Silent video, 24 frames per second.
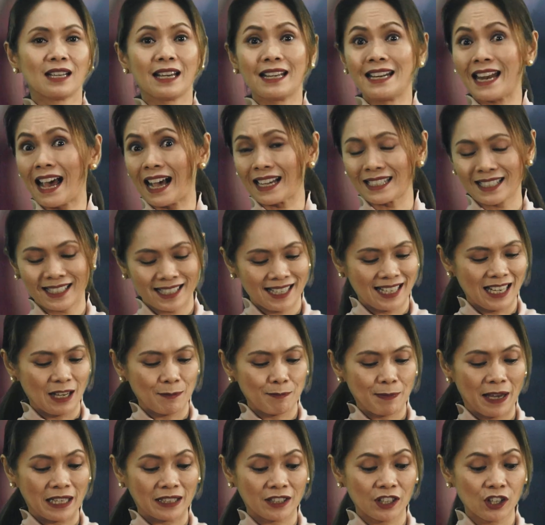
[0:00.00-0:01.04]
Lastly,
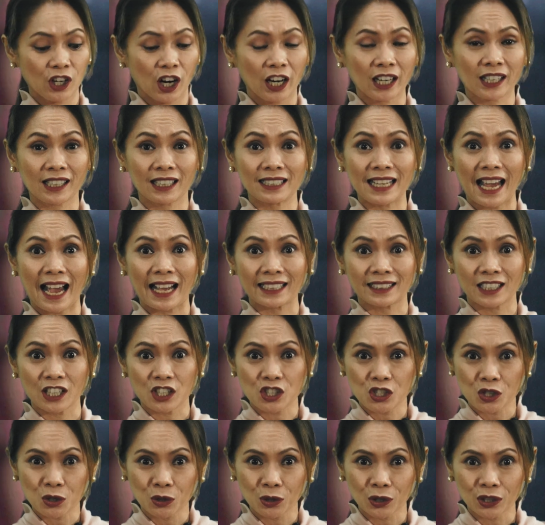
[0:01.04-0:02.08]
patriarchal
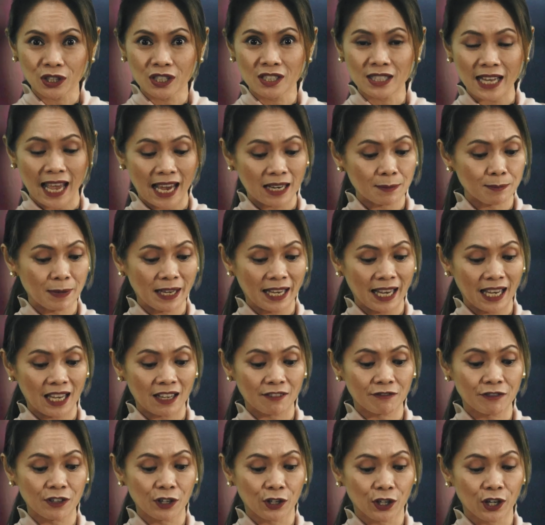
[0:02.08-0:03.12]
attitudes and
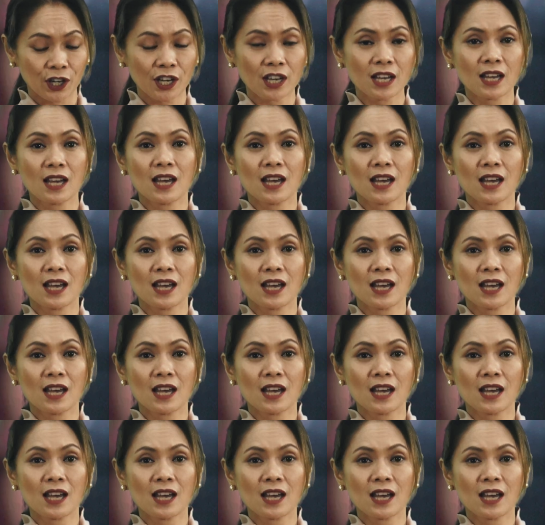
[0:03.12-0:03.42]
behavior